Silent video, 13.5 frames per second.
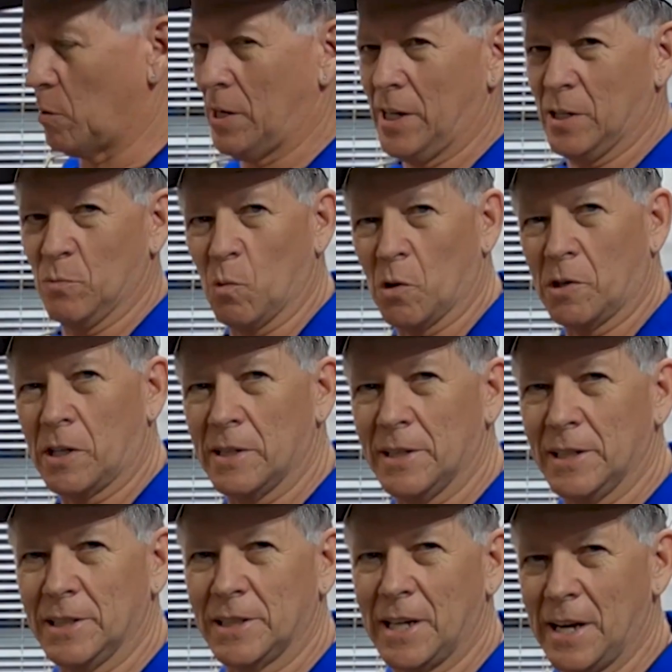go ahead and work on
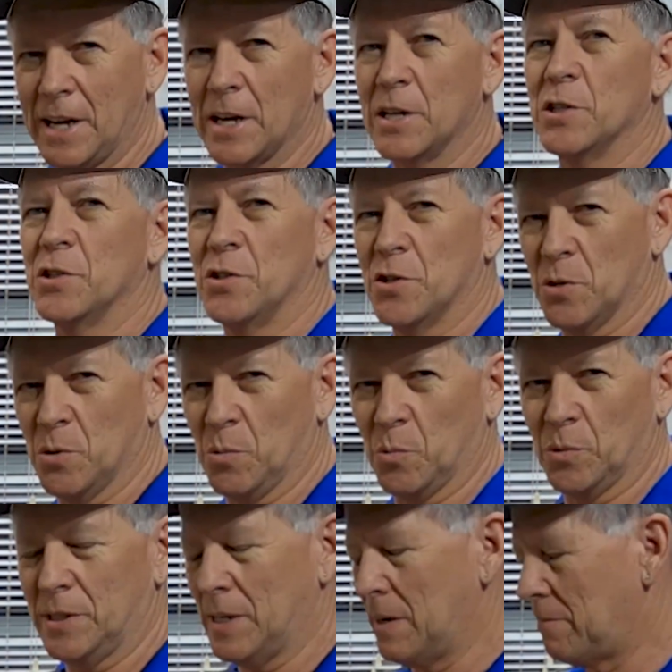this thing?
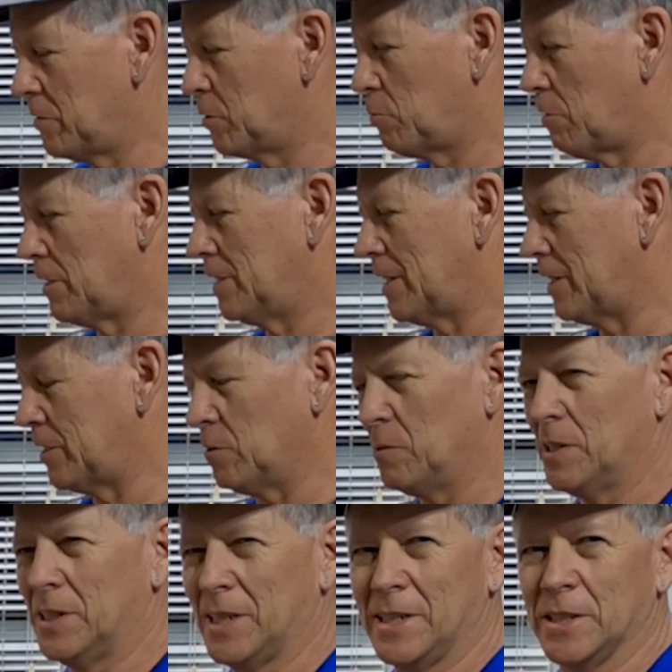No, never trust that. The
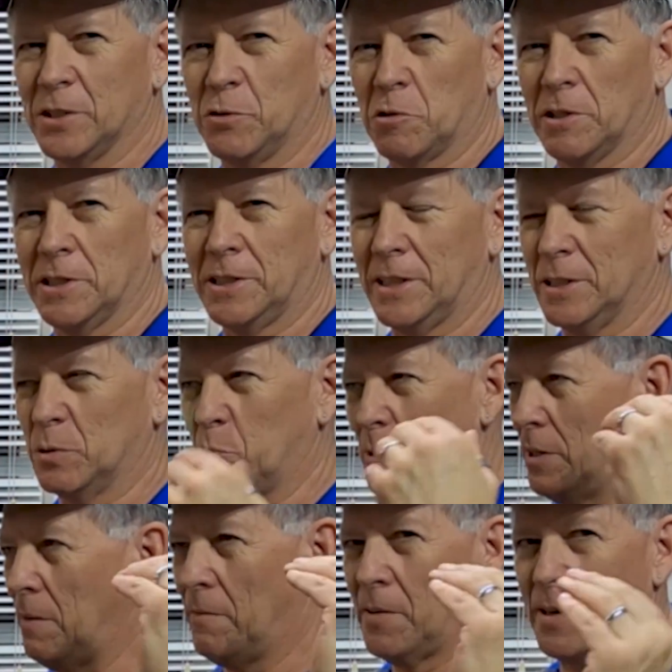only thing to trust is
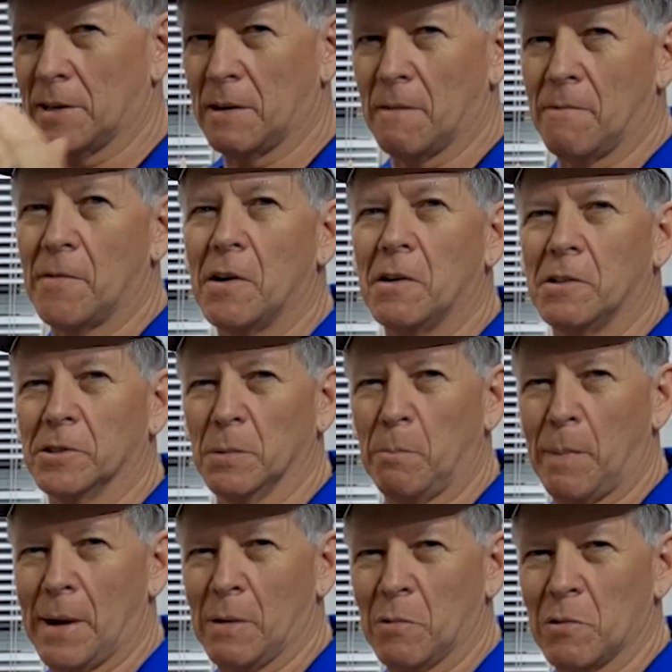when you've cut off all the
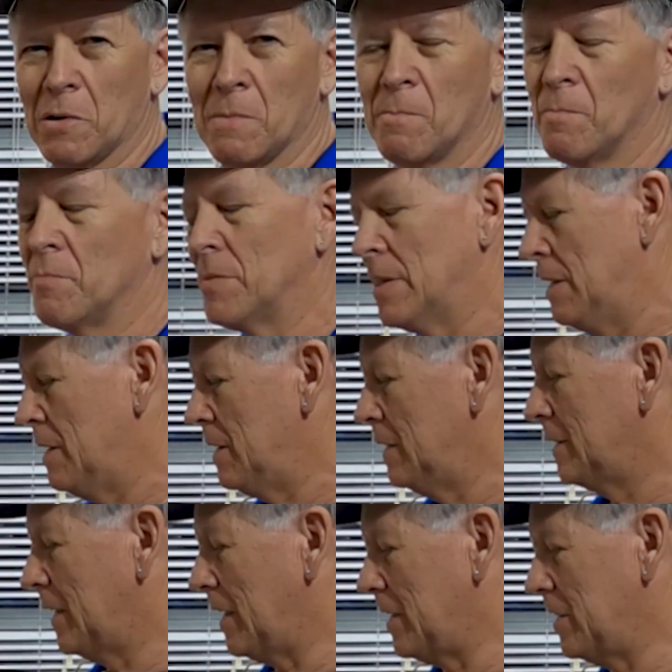power.
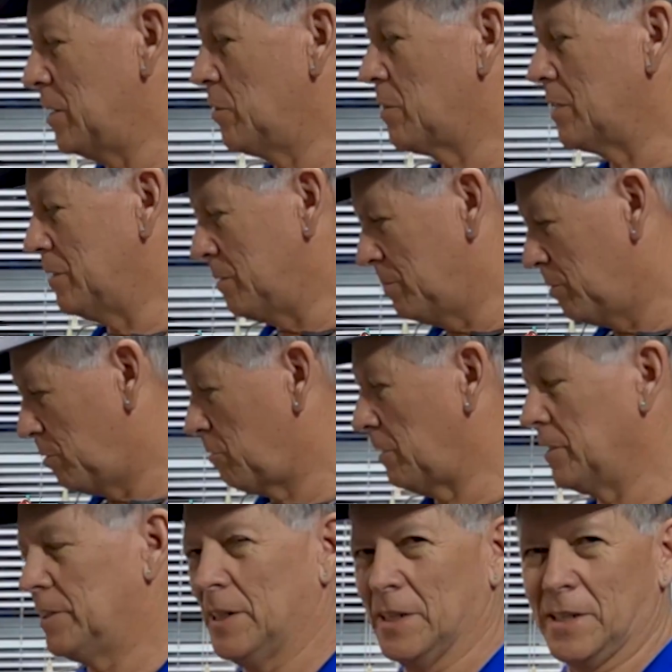Then you can
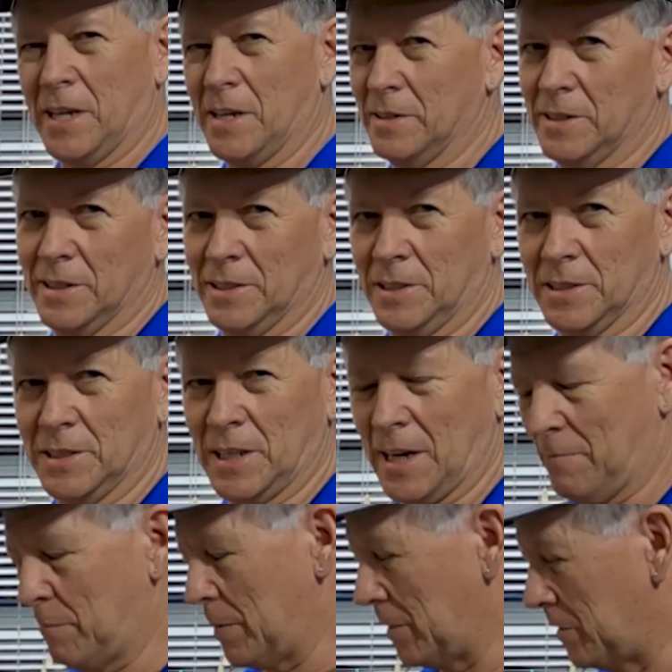trust that this is safe.